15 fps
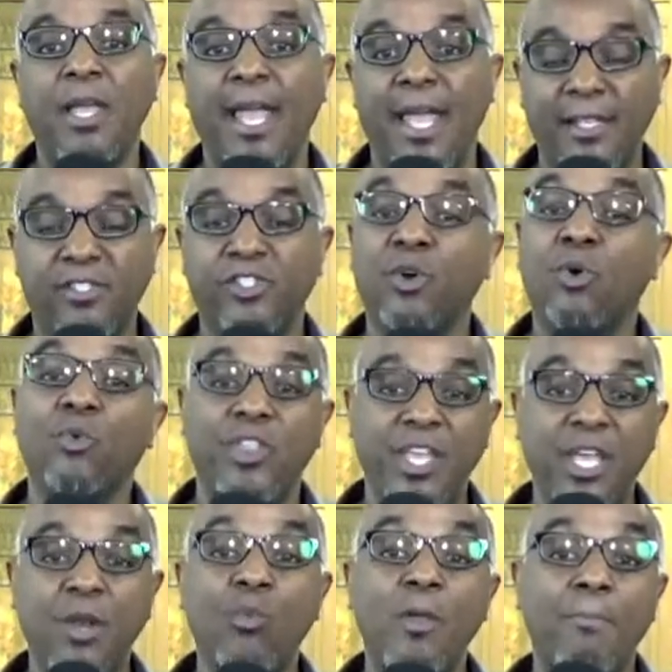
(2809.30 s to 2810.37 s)
And so
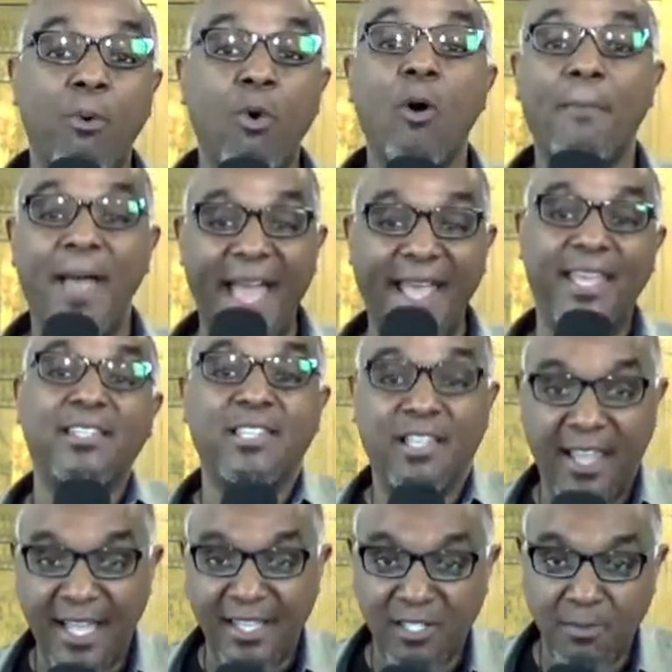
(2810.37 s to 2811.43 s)
then we pour back into
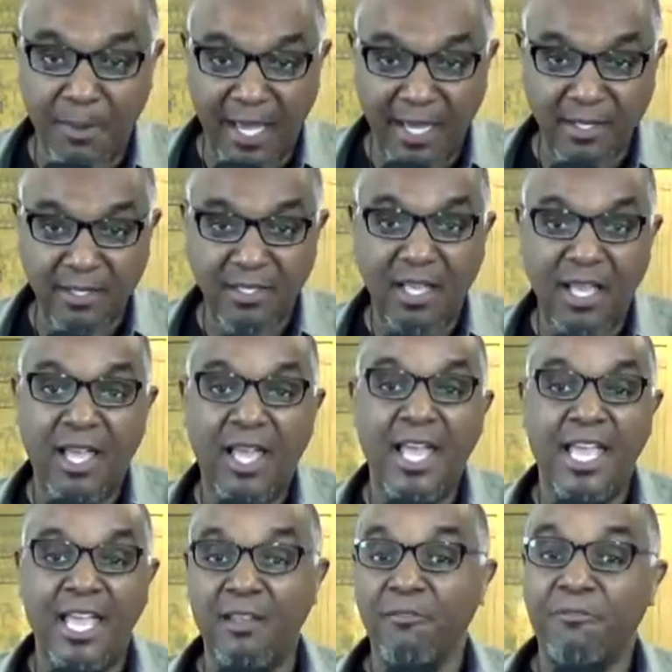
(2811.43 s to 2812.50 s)
that space.
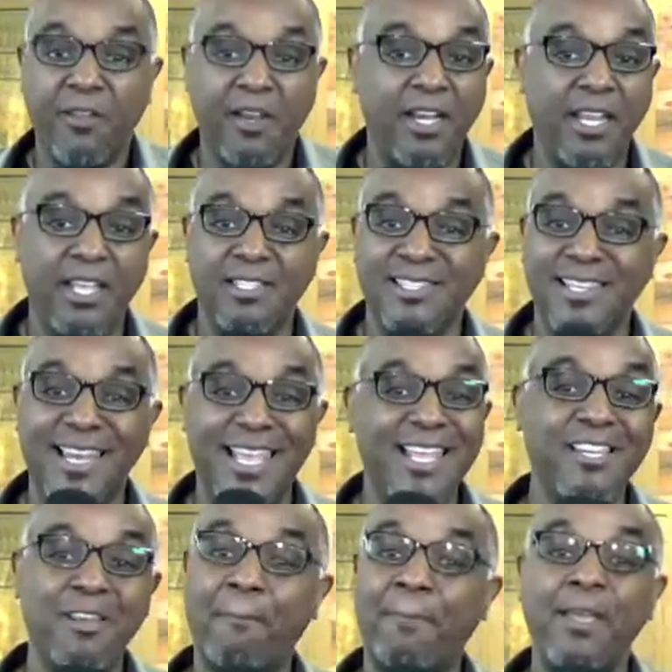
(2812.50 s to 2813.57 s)
Infinity is an
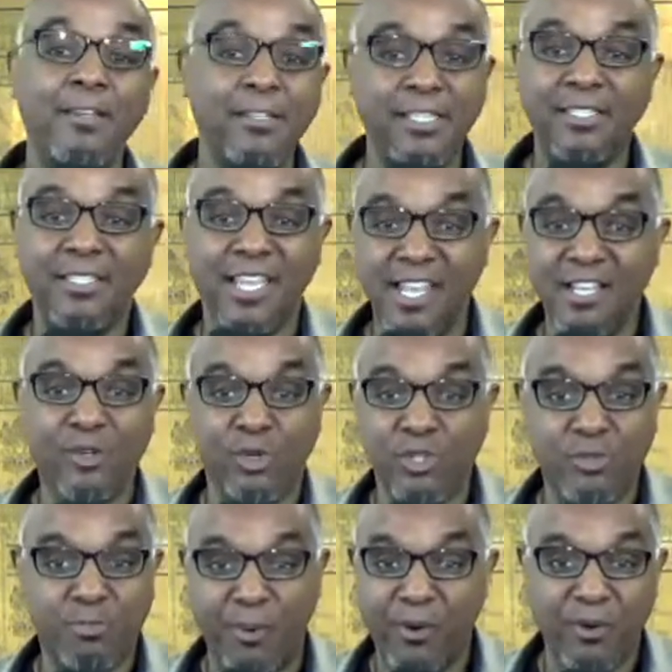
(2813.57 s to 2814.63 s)
independent,
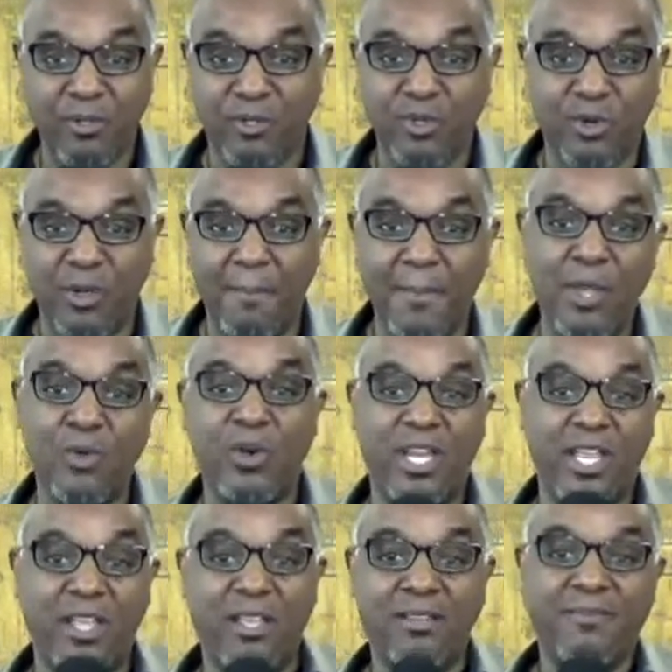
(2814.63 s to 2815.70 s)
interspiritual
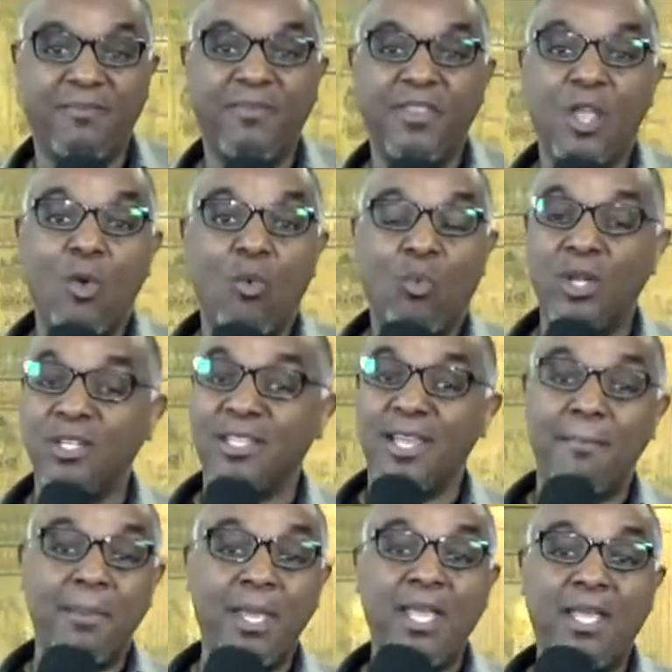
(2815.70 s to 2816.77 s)
community. What does
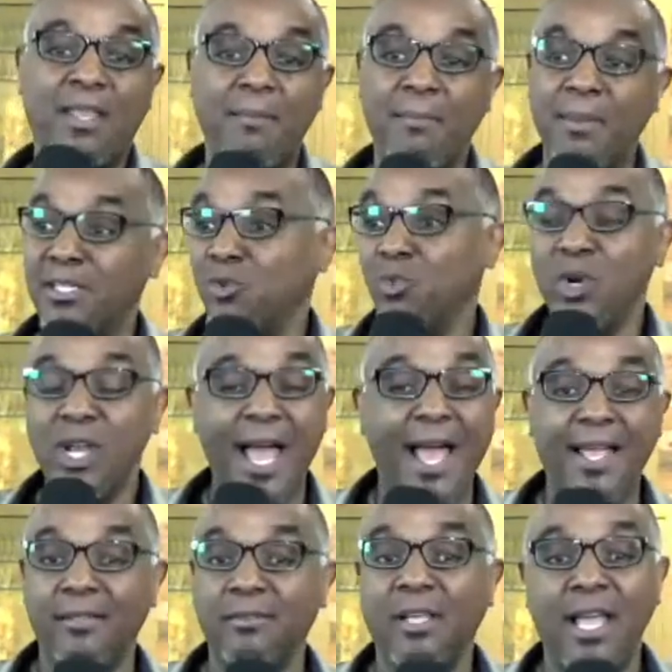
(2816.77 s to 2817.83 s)
that mean? That means that we're
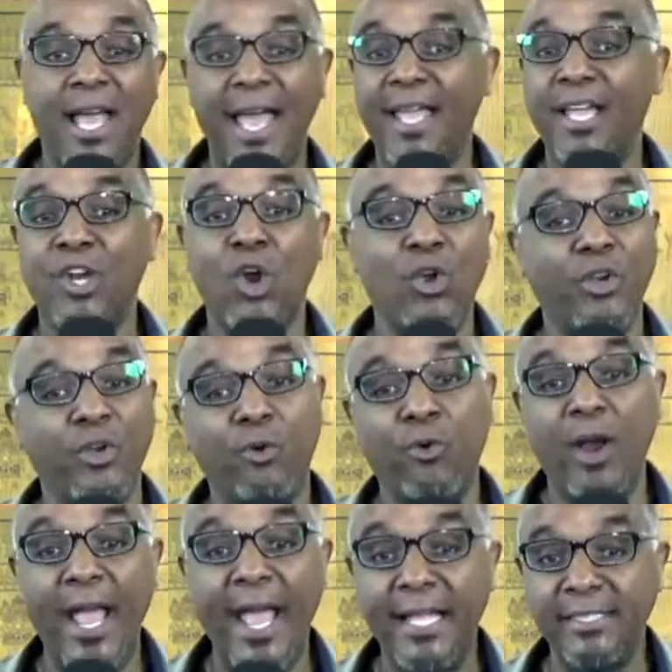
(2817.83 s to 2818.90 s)
not hanging on to
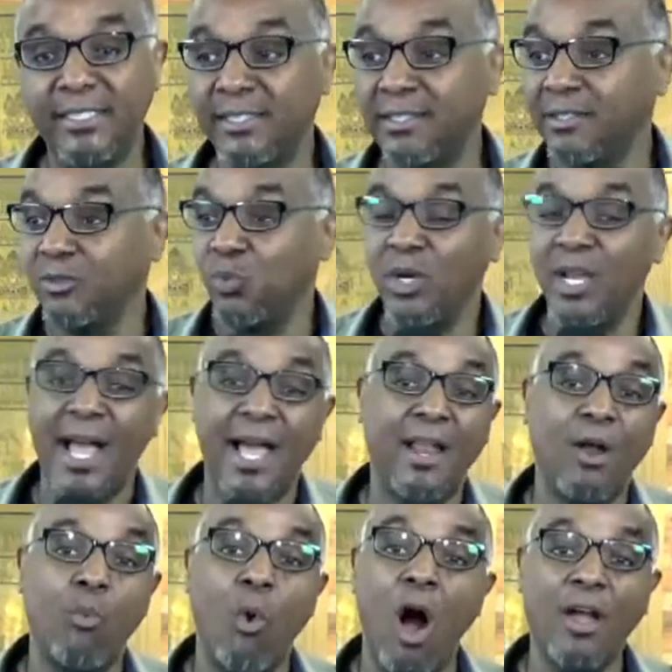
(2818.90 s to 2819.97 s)
grants. We're not
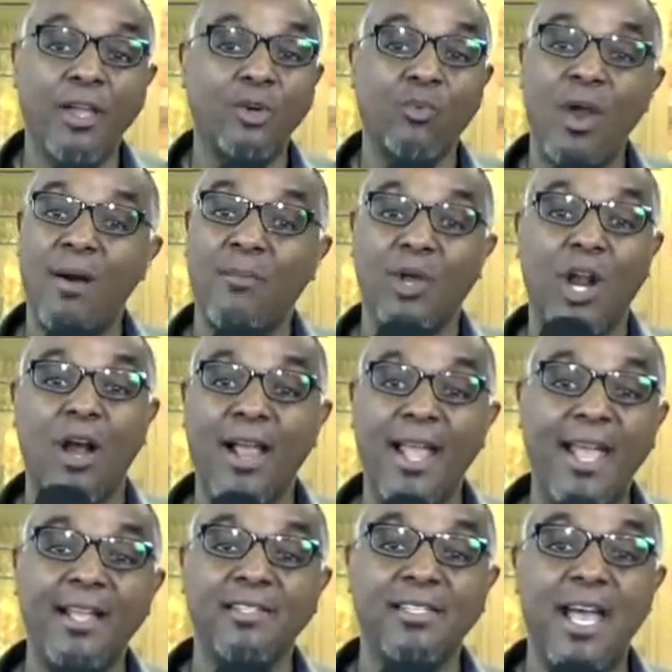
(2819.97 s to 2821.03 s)
walking around with our
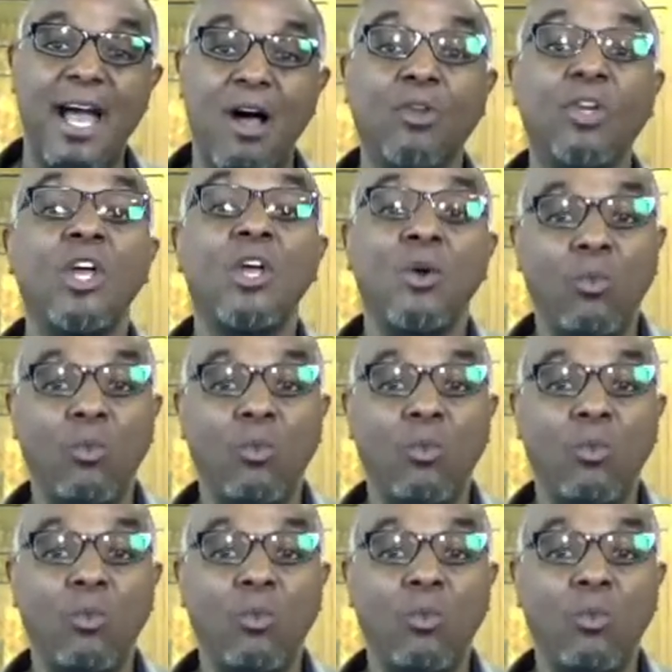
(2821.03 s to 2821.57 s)
hands out.